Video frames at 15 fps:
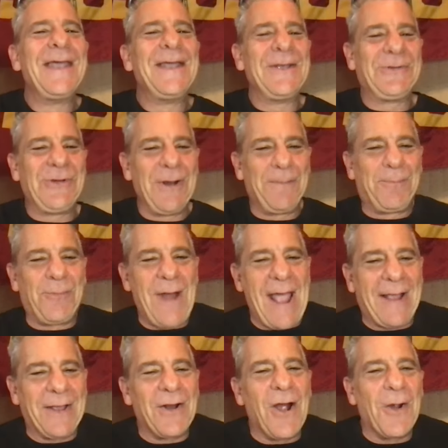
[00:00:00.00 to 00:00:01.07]
Is your
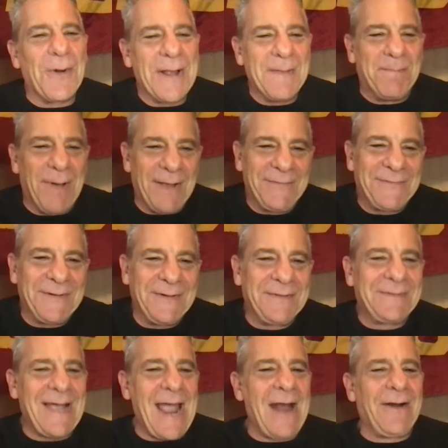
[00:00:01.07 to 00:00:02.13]
bracket already
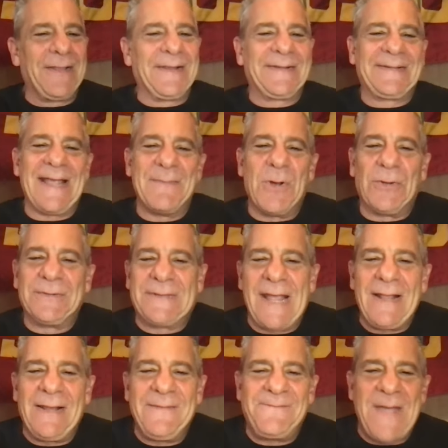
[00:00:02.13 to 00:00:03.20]
busted? Tired of the same old
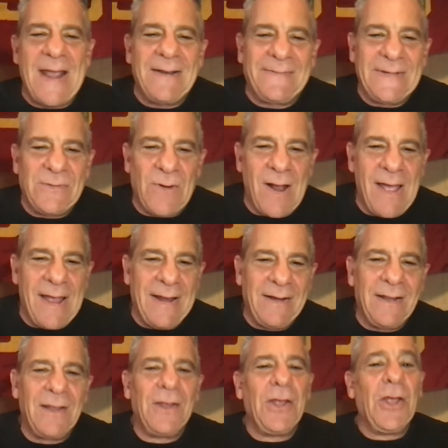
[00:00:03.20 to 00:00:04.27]
daily fantasy
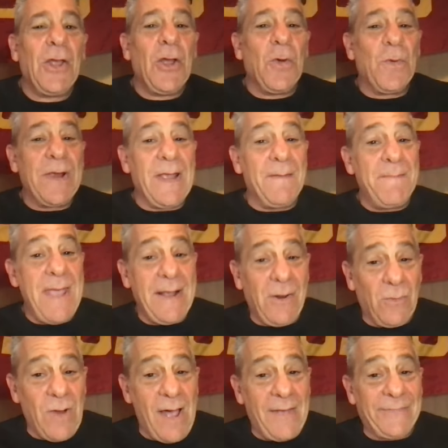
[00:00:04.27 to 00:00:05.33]
grind where you make a
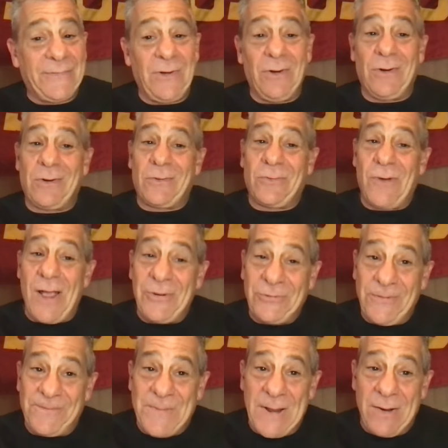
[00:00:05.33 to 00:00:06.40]
roster, cross
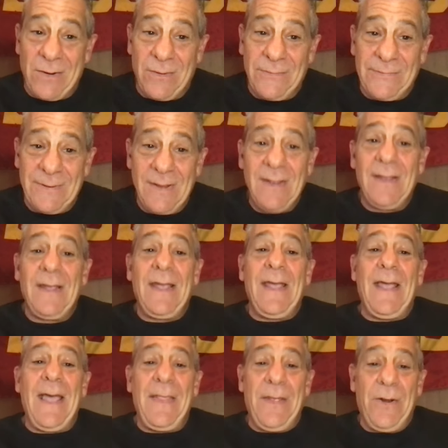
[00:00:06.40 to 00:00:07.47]
your fingers,
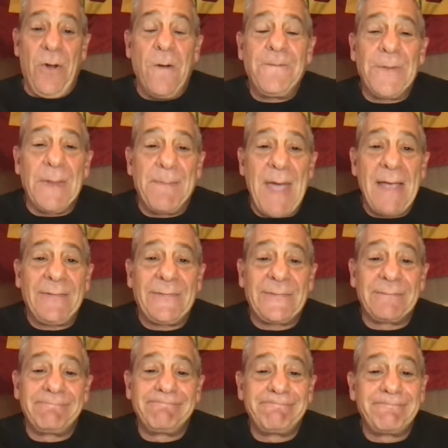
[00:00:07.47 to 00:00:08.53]
and then hope for the best?